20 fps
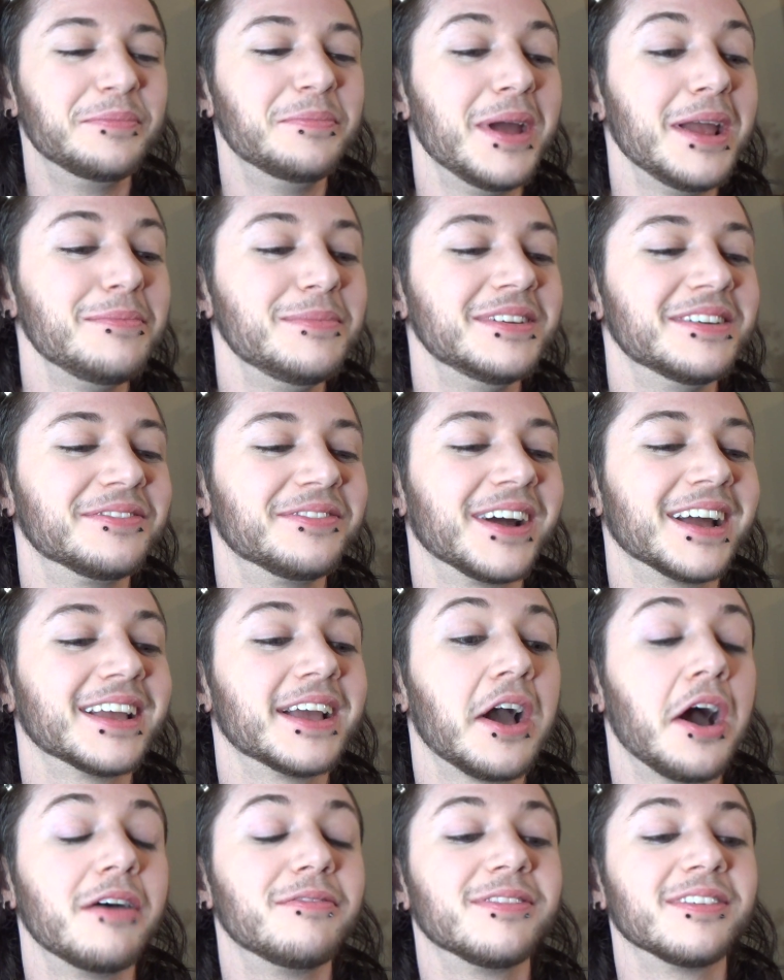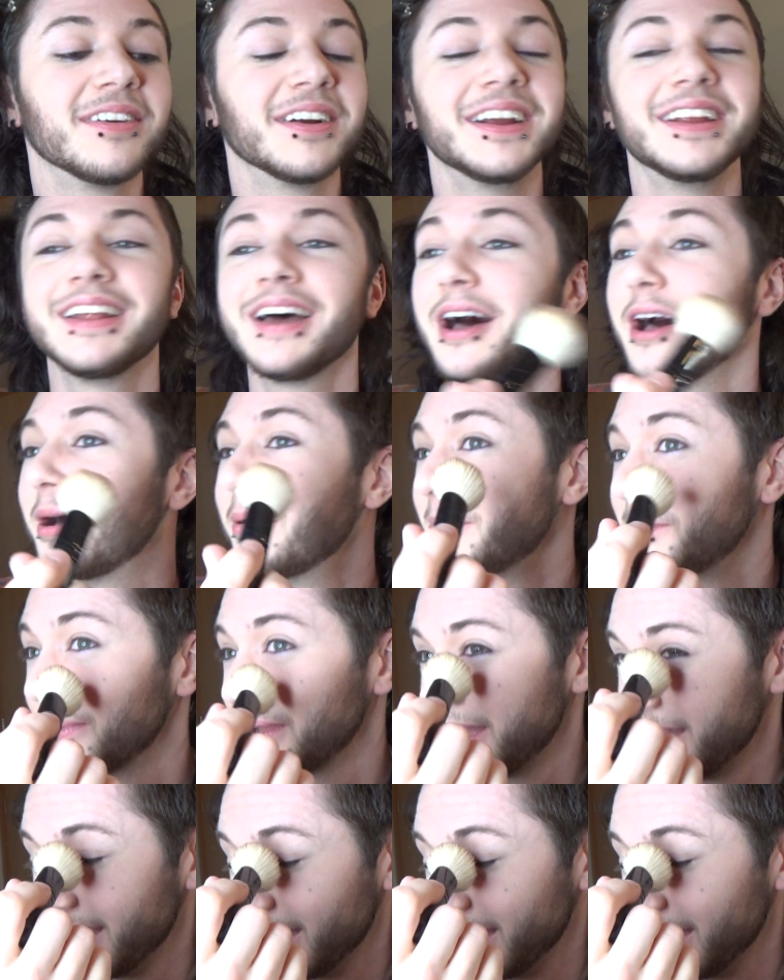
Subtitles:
Maybe if I cover it up,